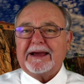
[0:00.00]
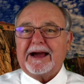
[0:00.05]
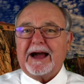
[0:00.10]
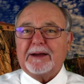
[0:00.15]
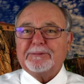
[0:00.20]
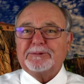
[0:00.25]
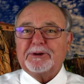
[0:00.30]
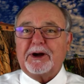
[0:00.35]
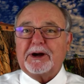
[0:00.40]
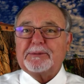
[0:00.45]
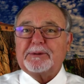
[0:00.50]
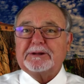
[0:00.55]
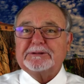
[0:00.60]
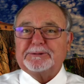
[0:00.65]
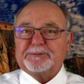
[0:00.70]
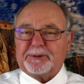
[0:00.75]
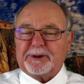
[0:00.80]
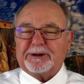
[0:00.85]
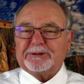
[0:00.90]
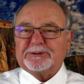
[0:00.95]
I'm talking about
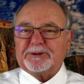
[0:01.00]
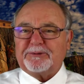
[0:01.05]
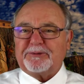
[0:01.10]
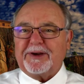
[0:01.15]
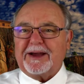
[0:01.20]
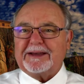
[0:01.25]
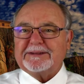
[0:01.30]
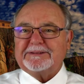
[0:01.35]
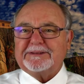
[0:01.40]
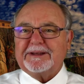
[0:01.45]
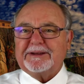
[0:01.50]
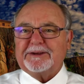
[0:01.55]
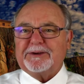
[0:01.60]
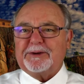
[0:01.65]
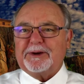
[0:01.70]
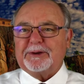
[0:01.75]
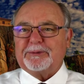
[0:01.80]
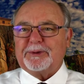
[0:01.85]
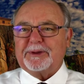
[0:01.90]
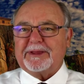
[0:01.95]
spiritual fasting,
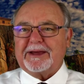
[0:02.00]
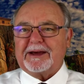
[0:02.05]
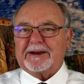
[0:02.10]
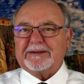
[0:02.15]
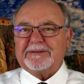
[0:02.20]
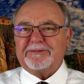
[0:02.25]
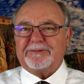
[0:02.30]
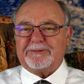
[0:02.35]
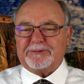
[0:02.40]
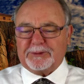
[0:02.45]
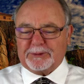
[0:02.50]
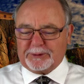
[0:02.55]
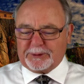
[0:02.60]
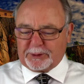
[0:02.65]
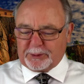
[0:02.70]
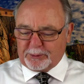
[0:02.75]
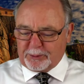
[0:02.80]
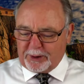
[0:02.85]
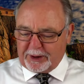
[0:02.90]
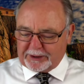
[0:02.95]
going without a food
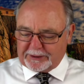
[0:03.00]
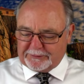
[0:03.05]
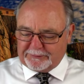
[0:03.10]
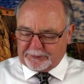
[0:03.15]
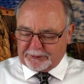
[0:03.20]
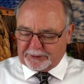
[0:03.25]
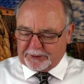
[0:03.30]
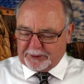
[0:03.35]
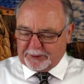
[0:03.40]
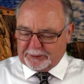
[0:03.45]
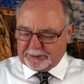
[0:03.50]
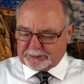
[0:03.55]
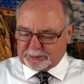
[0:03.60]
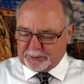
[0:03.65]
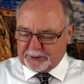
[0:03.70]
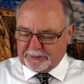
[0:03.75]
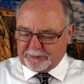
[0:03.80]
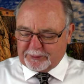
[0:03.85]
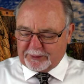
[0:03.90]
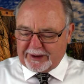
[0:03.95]
or water for a whole
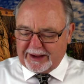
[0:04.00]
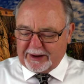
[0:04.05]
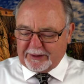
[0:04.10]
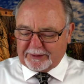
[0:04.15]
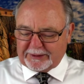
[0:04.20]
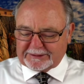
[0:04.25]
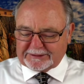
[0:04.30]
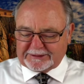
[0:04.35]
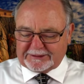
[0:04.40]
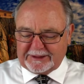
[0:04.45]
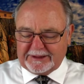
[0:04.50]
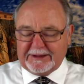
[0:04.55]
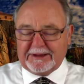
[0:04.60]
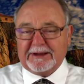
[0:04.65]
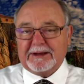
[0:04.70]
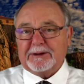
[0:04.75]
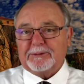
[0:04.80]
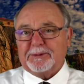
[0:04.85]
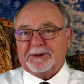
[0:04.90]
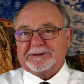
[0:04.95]
24 hours.
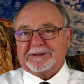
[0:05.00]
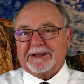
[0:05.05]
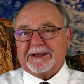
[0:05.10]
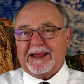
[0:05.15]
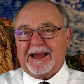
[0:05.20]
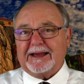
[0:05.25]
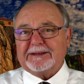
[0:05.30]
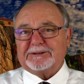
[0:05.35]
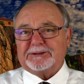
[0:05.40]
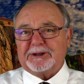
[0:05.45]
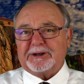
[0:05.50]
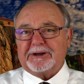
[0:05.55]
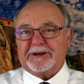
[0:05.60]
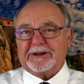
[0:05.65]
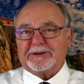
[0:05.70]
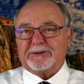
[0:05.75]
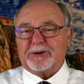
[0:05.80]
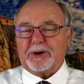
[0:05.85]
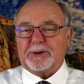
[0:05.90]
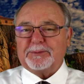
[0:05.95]
Was it last year
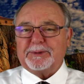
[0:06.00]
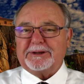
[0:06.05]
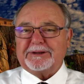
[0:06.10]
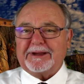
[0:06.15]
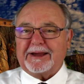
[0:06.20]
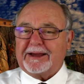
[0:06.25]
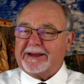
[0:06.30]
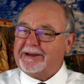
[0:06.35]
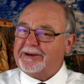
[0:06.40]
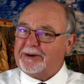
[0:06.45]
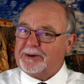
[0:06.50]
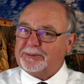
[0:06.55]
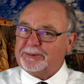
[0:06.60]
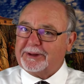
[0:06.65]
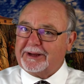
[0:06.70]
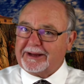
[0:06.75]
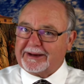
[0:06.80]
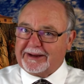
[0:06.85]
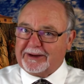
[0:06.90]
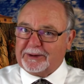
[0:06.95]
at Atonement? I hope
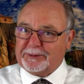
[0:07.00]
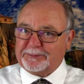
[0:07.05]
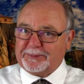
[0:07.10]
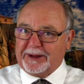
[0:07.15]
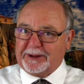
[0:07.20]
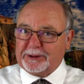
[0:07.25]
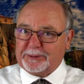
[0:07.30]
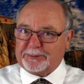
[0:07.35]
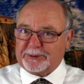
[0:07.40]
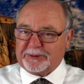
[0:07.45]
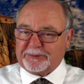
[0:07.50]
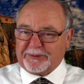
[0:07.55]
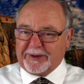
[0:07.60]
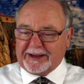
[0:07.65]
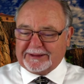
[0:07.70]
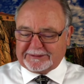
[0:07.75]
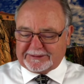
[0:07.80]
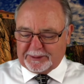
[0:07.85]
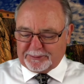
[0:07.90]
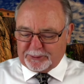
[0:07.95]
not. I hope you're
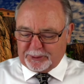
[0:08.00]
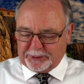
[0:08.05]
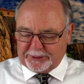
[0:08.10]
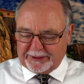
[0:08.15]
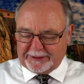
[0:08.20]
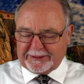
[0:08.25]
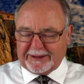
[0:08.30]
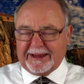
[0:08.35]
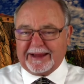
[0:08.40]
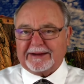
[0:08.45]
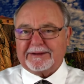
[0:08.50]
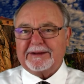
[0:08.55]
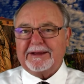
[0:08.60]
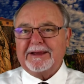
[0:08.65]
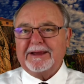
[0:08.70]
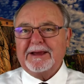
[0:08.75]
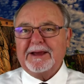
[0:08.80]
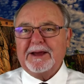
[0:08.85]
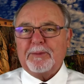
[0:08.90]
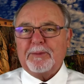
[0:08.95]
fasting more than that.
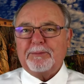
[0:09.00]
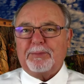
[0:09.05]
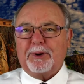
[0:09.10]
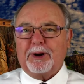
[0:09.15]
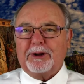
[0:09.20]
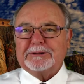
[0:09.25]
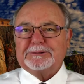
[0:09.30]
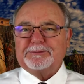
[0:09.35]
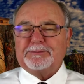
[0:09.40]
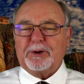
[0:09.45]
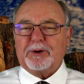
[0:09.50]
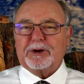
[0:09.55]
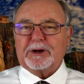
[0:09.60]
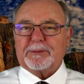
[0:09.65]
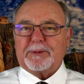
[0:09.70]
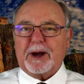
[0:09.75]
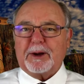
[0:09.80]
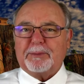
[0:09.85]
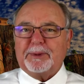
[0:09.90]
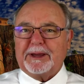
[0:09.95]
Paul spoke
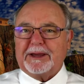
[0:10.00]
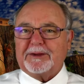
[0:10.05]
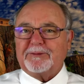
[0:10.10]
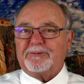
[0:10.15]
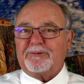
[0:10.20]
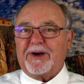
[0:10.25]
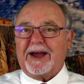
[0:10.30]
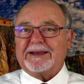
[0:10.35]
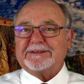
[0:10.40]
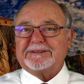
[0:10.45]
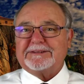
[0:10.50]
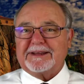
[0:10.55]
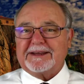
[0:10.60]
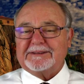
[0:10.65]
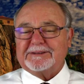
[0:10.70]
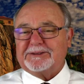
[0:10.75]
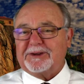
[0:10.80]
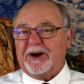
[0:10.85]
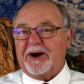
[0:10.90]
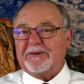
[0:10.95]
about being in
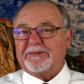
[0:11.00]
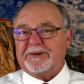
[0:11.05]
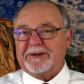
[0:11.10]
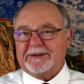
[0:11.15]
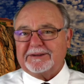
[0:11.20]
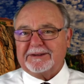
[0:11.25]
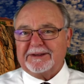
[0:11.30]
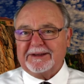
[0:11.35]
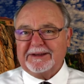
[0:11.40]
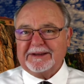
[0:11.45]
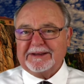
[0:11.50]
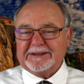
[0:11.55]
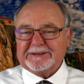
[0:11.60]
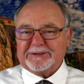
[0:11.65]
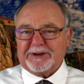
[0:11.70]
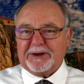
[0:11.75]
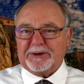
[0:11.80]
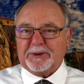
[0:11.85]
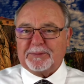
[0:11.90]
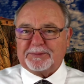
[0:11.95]
fastings often,
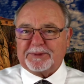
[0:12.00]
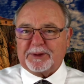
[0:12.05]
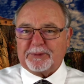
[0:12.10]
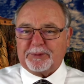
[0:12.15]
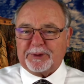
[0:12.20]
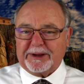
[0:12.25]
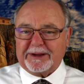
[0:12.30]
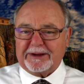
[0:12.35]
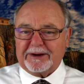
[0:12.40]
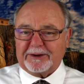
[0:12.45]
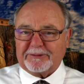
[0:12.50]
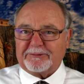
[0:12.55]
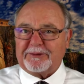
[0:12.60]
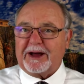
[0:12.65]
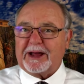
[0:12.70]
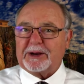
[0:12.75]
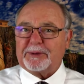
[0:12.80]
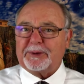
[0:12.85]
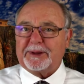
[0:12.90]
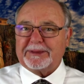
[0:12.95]
so I hope that we are
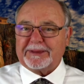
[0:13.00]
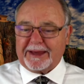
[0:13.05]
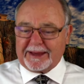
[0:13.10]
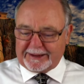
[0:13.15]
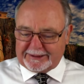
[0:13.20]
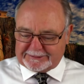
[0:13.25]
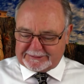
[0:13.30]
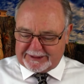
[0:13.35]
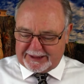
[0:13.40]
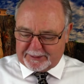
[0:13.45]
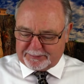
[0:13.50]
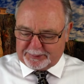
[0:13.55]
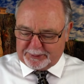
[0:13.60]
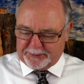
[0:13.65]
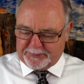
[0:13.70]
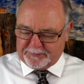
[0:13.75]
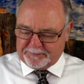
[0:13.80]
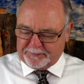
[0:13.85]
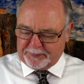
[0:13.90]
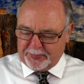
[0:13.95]
following that
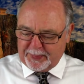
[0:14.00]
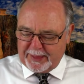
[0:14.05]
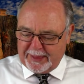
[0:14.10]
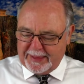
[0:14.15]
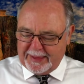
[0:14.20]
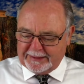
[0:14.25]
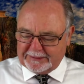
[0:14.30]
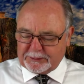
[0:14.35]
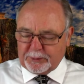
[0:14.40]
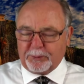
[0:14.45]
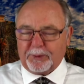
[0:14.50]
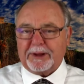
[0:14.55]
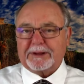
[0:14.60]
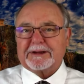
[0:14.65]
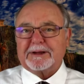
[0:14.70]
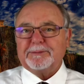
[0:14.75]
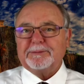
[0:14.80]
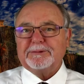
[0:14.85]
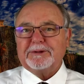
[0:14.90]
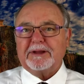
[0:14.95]
example. So
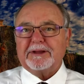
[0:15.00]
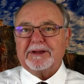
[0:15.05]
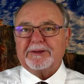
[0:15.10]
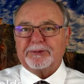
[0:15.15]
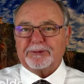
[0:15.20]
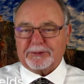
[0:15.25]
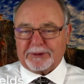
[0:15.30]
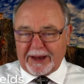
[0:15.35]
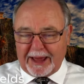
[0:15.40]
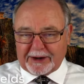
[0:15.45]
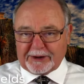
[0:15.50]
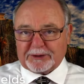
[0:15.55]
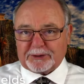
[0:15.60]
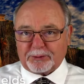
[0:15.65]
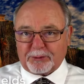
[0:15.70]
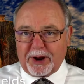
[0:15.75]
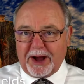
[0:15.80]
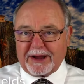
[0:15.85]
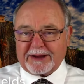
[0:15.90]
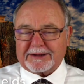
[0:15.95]
welcome to Light on the
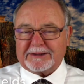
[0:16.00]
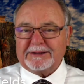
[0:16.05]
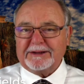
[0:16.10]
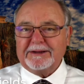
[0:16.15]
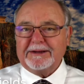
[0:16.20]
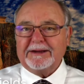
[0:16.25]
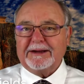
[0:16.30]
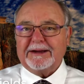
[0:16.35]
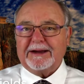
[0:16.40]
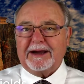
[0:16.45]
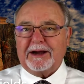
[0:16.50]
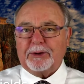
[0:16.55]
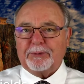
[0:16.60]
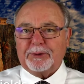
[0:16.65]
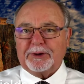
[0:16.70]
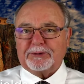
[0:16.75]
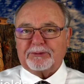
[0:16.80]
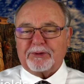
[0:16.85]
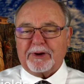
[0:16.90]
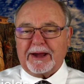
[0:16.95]
Rock.
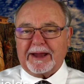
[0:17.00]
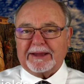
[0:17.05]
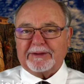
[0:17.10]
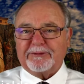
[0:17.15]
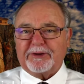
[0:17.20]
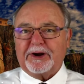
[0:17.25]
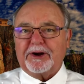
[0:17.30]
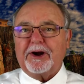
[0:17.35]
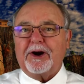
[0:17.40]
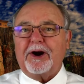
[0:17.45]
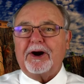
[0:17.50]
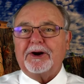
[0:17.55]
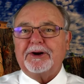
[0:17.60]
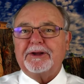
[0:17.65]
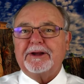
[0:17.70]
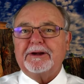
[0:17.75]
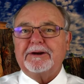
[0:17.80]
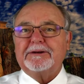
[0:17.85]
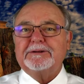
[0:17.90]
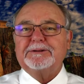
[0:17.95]
We're trying very hard
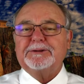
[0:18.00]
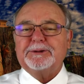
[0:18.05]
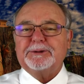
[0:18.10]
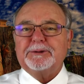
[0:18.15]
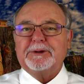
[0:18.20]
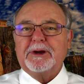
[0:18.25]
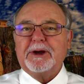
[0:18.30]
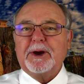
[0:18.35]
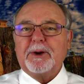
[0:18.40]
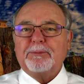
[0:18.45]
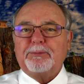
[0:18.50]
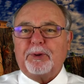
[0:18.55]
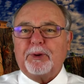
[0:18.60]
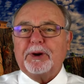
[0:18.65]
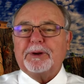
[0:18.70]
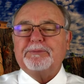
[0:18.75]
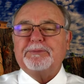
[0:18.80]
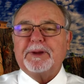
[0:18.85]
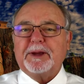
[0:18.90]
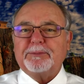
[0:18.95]
here to
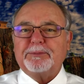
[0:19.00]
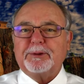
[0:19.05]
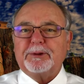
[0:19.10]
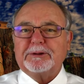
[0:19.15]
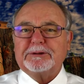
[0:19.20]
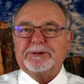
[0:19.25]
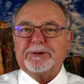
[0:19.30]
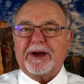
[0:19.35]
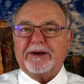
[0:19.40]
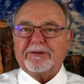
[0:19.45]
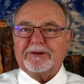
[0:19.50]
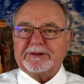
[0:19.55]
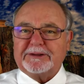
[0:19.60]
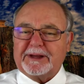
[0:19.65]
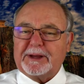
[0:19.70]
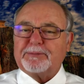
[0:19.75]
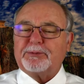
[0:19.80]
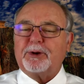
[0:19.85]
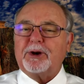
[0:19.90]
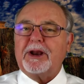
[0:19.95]
point people to have a
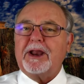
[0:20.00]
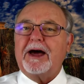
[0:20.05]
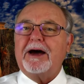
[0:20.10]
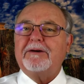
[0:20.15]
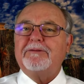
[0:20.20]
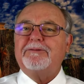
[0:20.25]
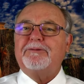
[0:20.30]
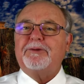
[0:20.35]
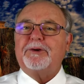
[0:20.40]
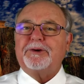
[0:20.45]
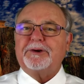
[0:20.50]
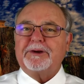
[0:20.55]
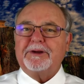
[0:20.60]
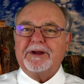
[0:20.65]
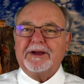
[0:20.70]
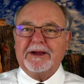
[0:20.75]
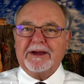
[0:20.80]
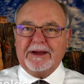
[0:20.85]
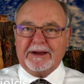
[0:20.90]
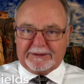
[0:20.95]
deeper love for
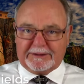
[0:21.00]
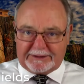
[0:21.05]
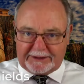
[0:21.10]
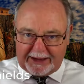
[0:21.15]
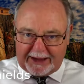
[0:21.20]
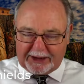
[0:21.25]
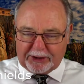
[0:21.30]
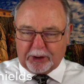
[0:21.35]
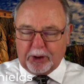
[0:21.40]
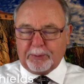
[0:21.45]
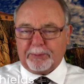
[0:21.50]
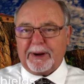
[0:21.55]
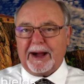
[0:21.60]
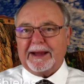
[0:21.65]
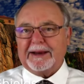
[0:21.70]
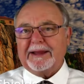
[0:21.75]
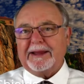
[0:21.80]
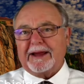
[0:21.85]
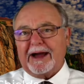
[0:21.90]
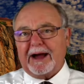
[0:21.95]
God
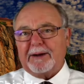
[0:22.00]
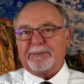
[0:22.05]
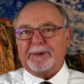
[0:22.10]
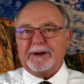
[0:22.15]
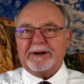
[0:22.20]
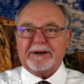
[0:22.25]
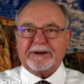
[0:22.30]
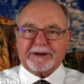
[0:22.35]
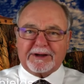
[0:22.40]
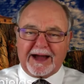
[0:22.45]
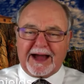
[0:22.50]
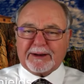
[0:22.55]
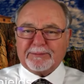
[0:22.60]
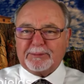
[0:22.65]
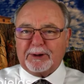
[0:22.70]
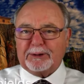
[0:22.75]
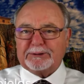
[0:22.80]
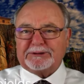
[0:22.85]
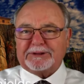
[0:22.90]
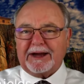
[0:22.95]
Almighty, Abba, God
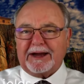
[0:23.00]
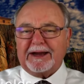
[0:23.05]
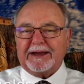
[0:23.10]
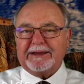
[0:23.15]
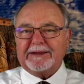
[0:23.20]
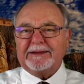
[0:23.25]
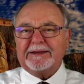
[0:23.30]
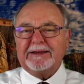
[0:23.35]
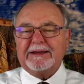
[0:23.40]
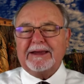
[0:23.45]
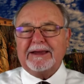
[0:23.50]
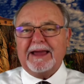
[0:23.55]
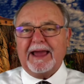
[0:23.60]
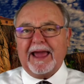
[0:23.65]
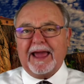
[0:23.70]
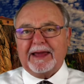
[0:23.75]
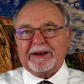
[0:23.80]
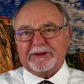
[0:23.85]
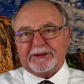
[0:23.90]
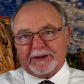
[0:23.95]
Most High,
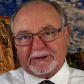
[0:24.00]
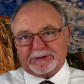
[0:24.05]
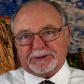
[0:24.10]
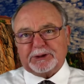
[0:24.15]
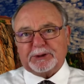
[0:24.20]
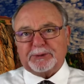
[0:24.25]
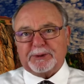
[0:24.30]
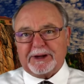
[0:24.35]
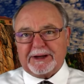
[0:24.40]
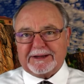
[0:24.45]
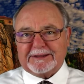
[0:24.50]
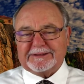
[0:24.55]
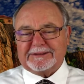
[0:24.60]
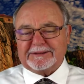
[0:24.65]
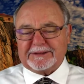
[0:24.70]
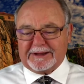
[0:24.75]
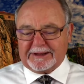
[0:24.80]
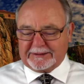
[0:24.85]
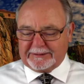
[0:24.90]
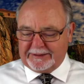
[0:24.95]
and Yeshua, His
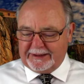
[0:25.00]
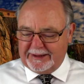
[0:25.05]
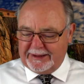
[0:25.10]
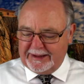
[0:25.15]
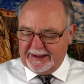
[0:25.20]
Son.